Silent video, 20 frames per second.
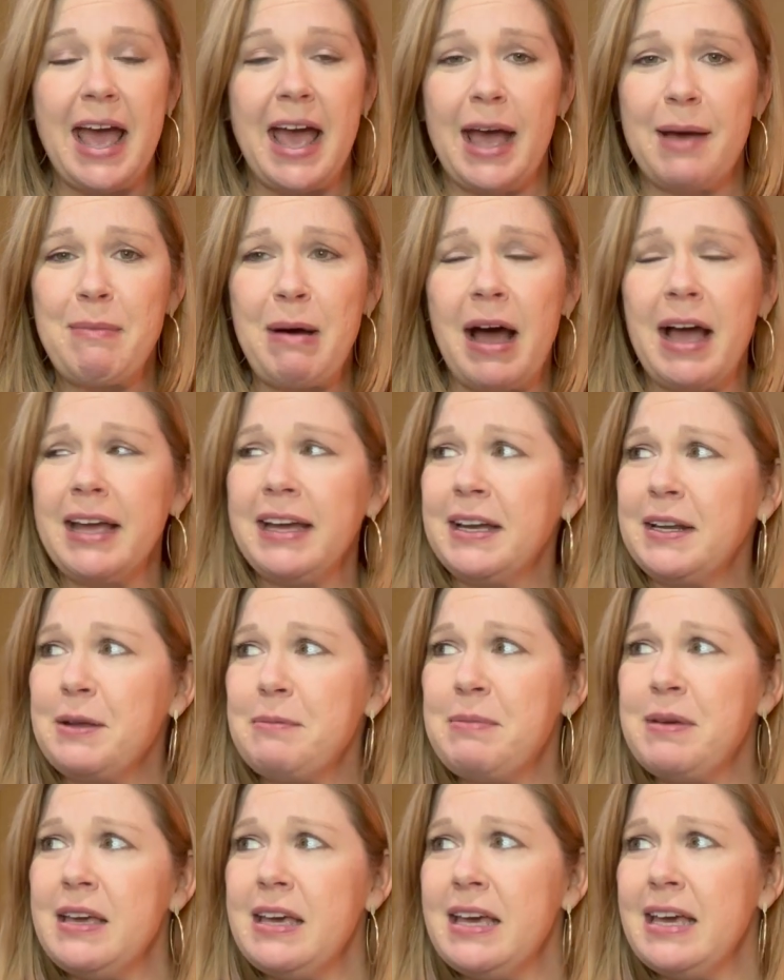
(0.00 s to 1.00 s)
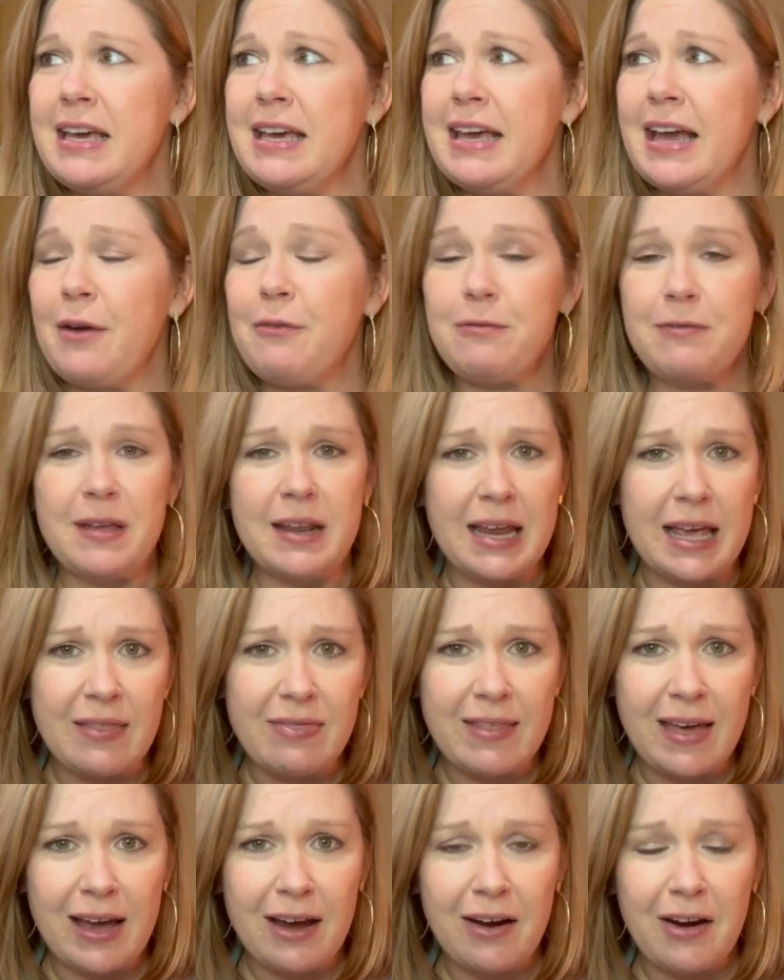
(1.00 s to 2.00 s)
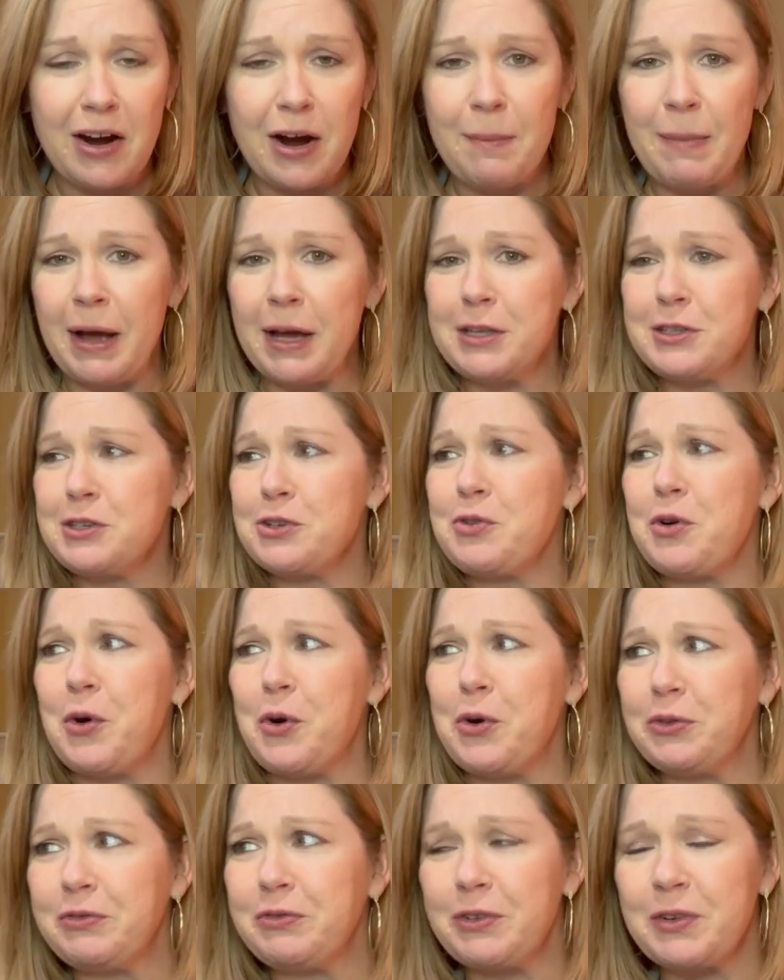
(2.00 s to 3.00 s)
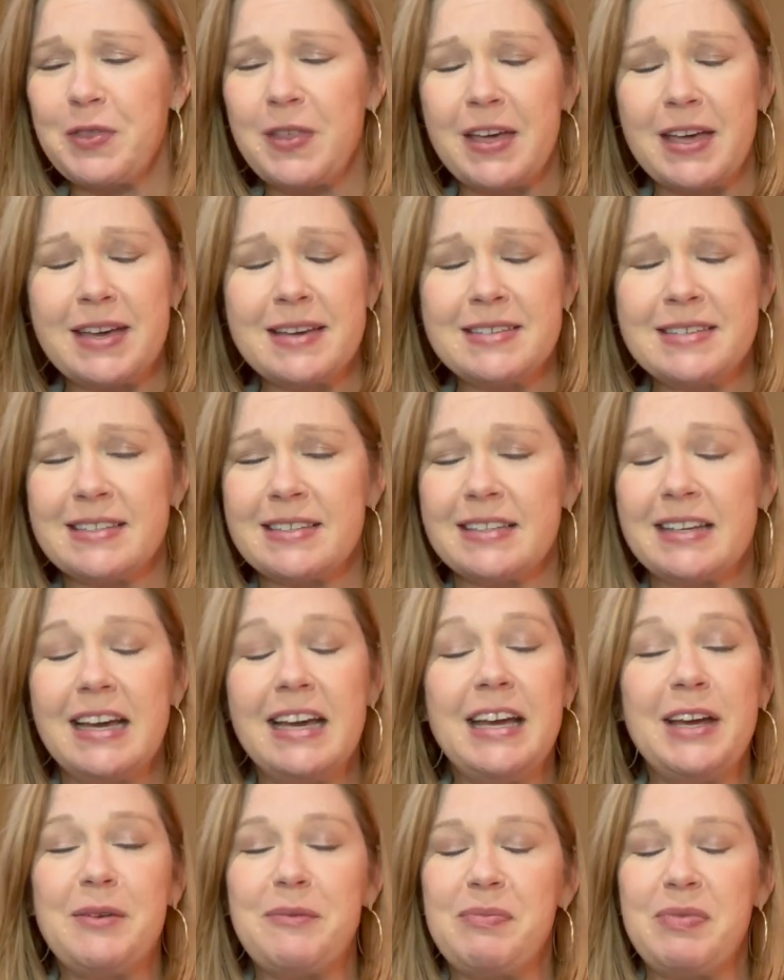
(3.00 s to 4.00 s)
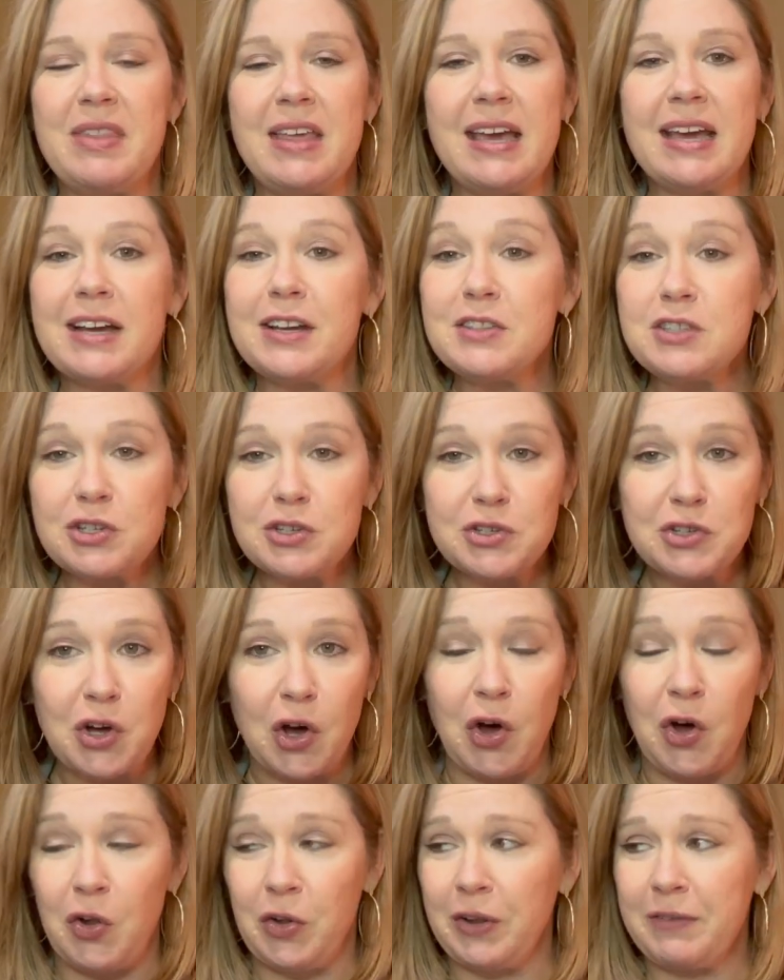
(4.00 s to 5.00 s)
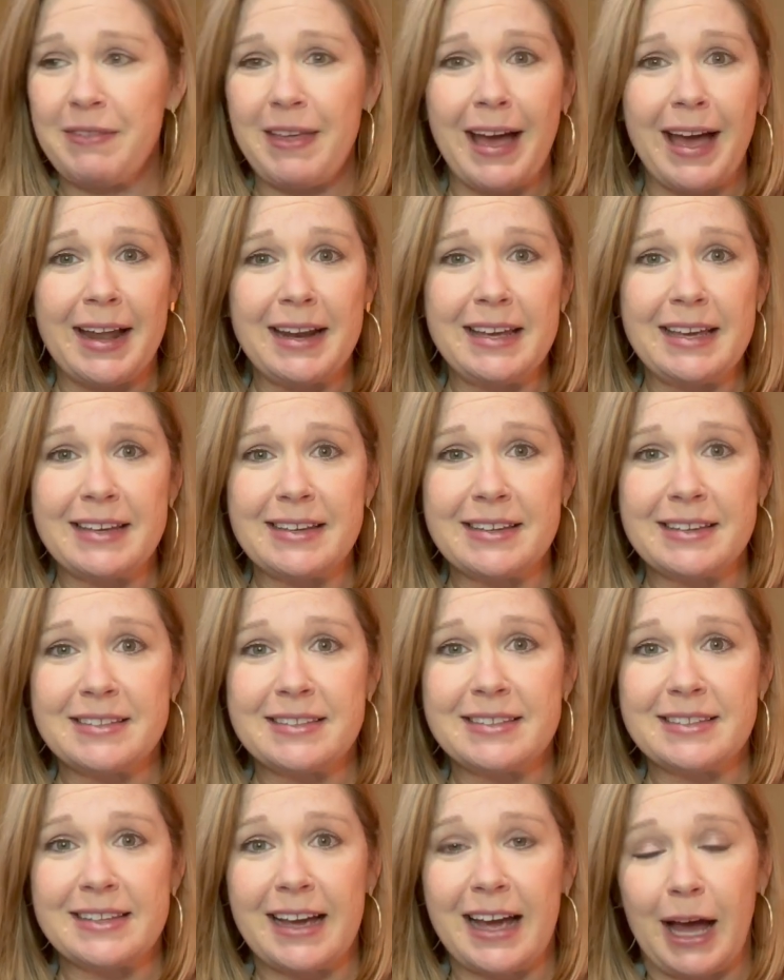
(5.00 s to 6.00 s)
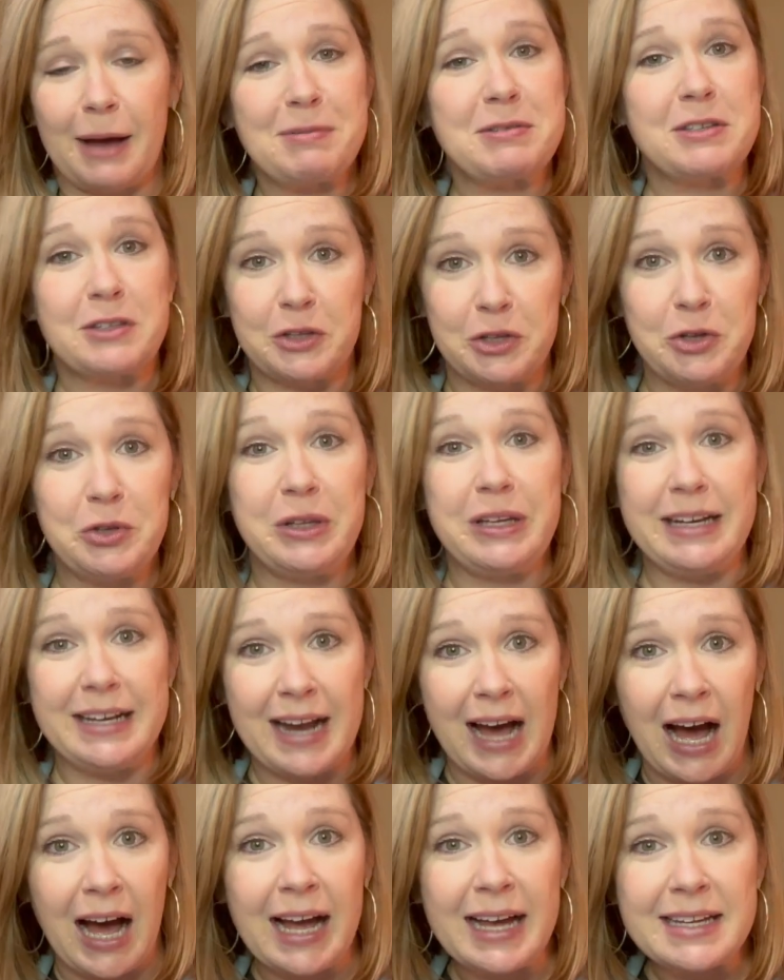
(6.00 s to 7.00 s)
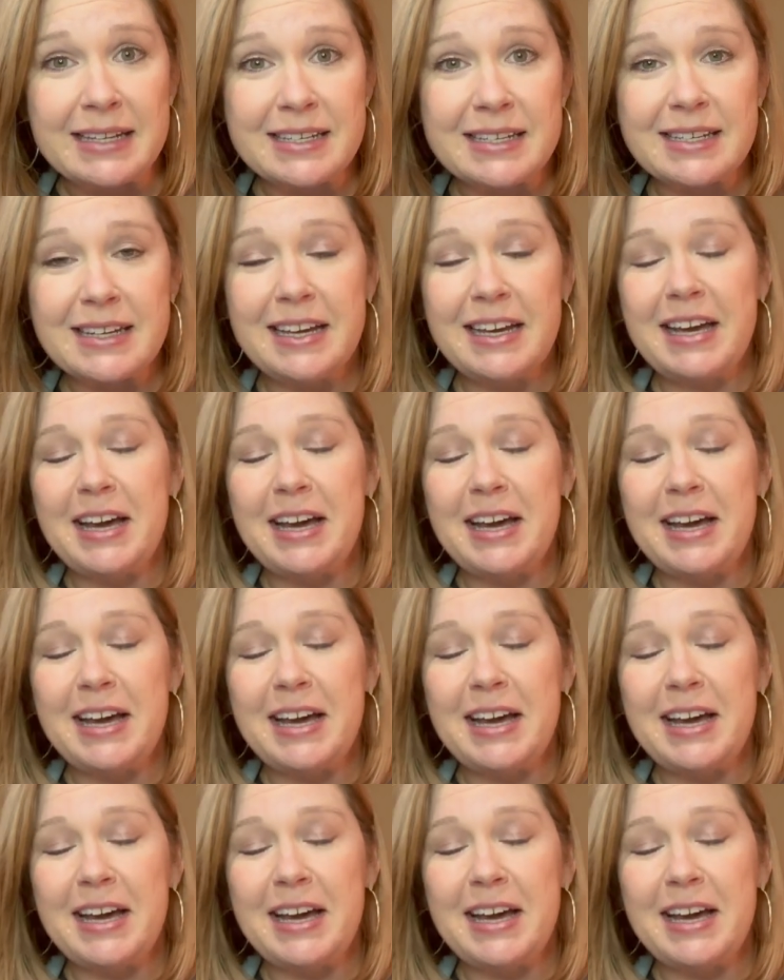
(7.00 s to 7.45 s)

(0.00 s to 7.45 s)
Am I going to fit in there? Am I too old for this? The answer to all of that is absolutely not.